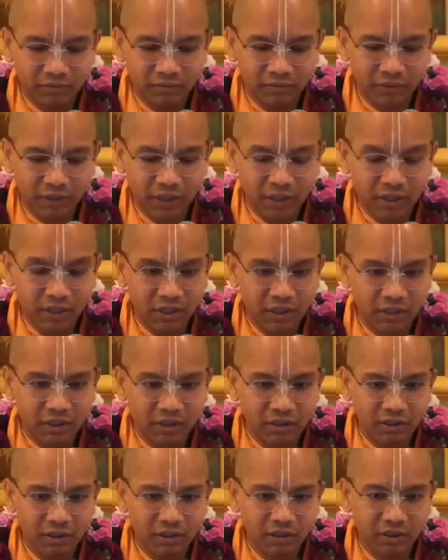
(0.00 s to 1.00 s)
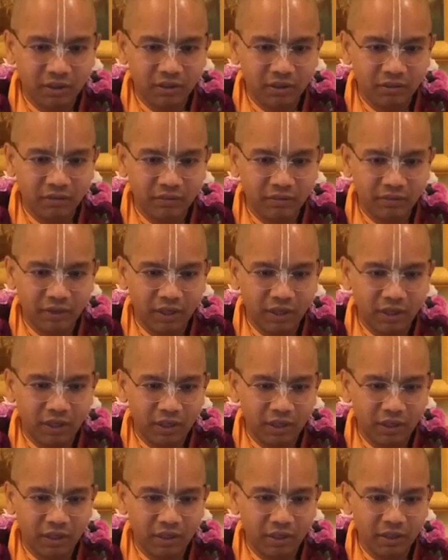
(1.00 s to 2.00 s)
incident
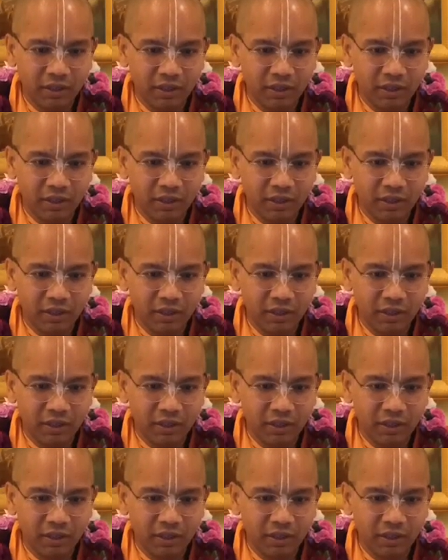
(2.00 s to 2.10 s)
where